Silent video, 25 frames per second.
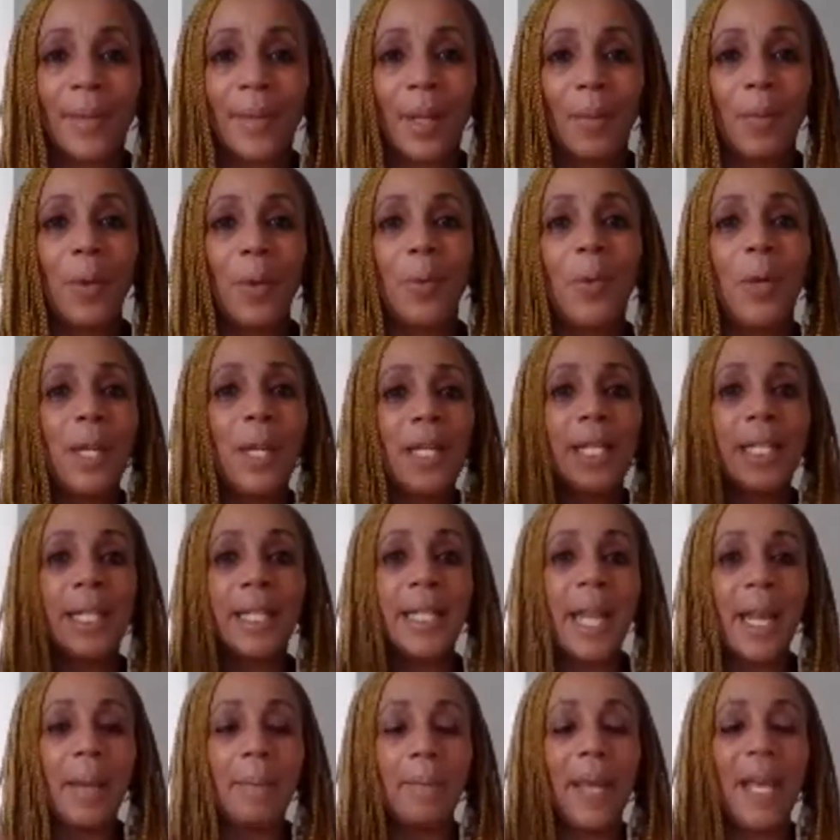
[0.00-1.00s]
We want to
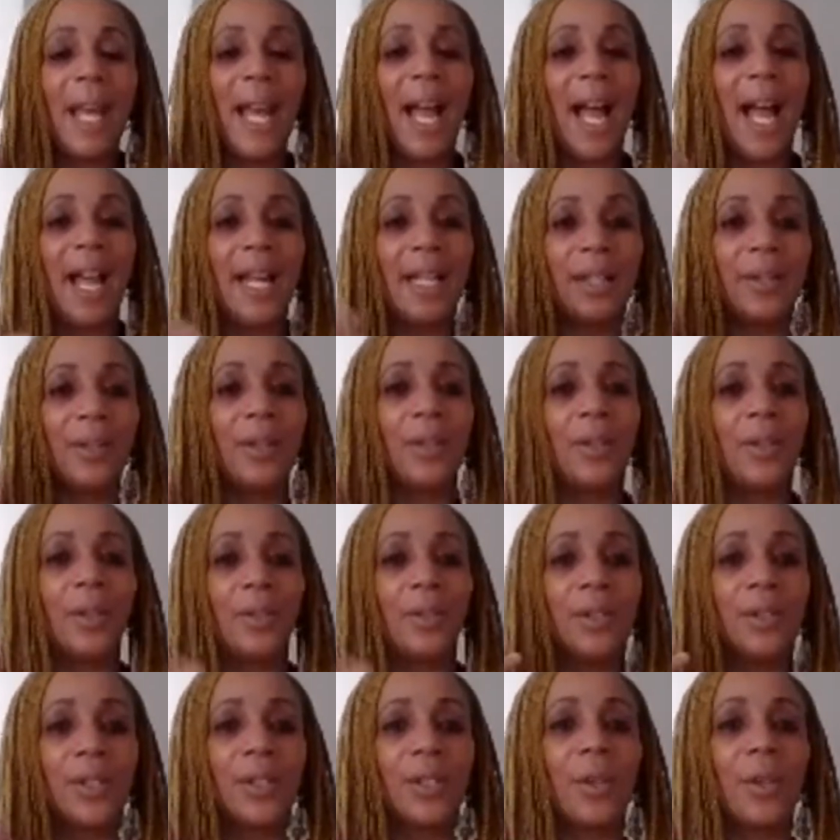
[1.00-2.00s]
stay behind
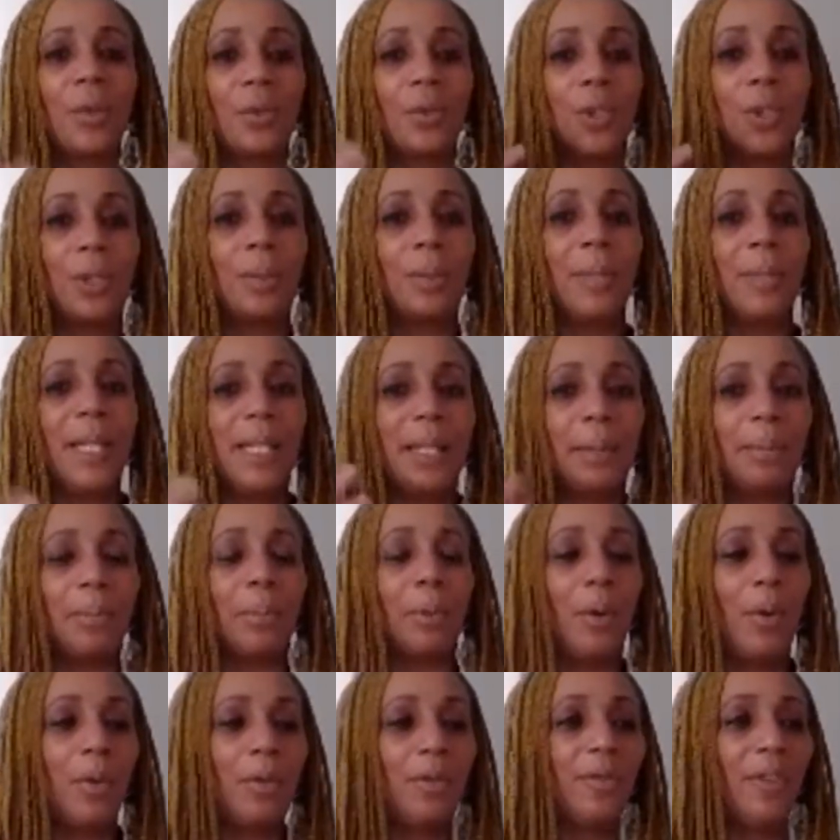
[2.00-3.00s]
our social media
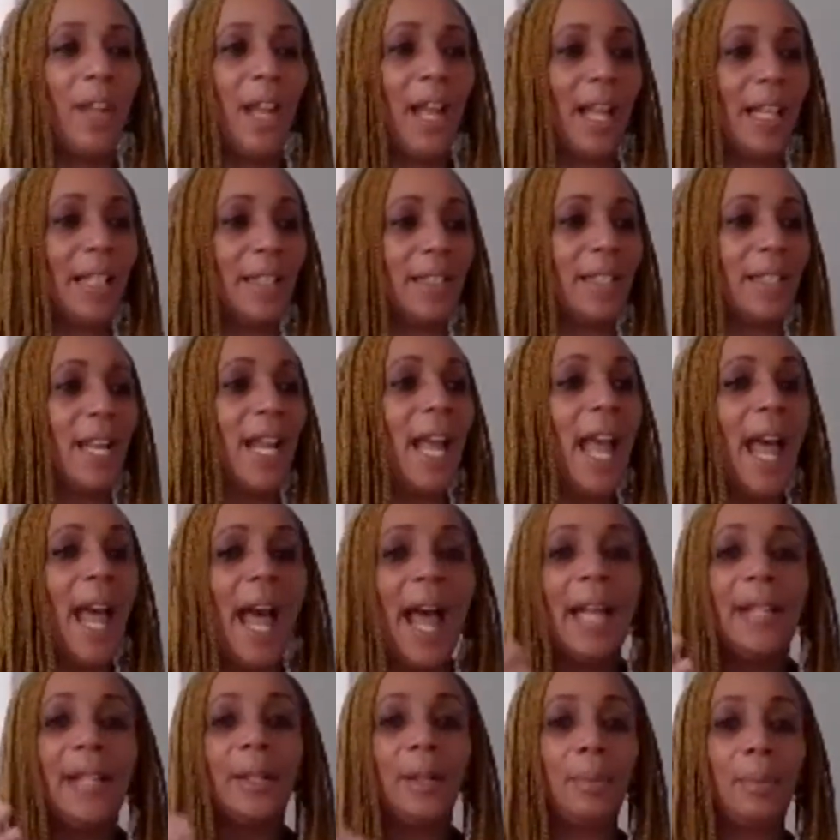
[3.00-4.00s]
profiles
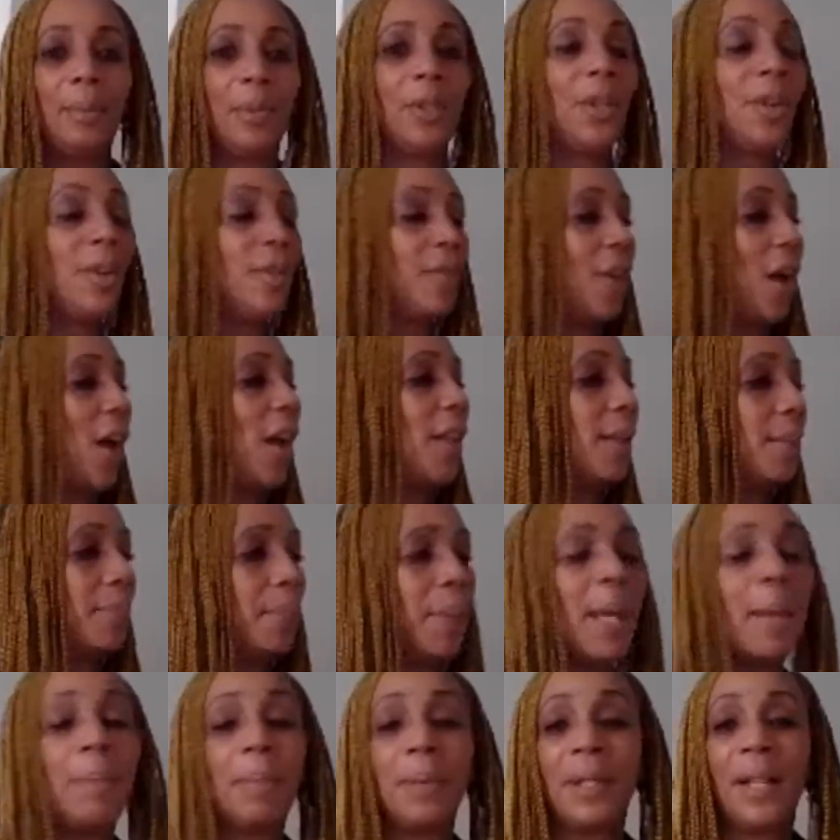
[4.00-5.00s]
and observe other
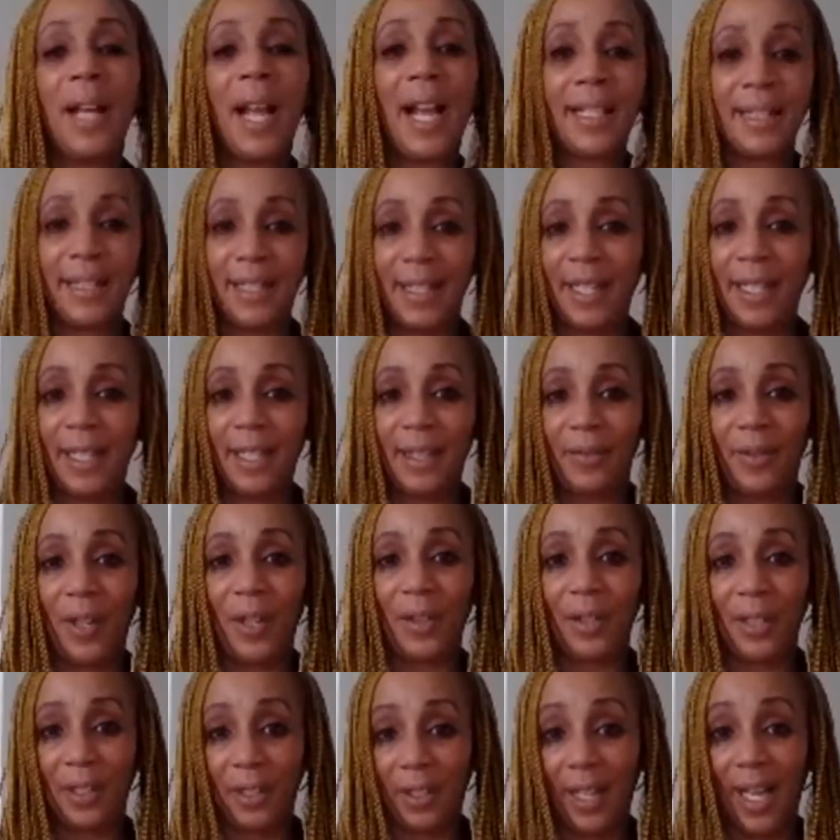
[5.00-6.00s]
people as they live
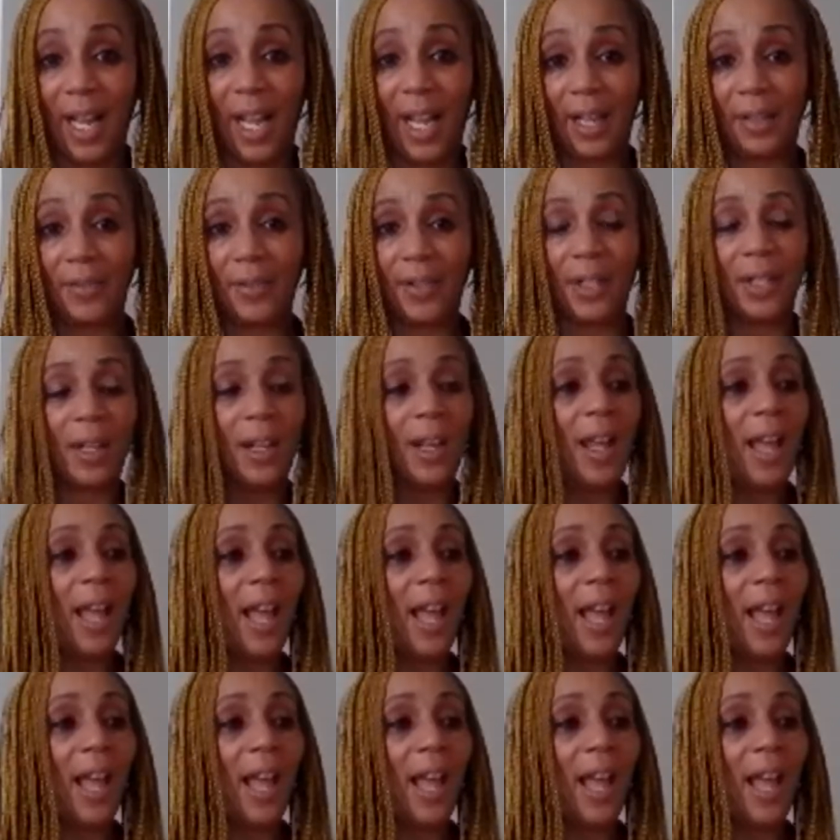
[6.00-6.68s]
out their lives.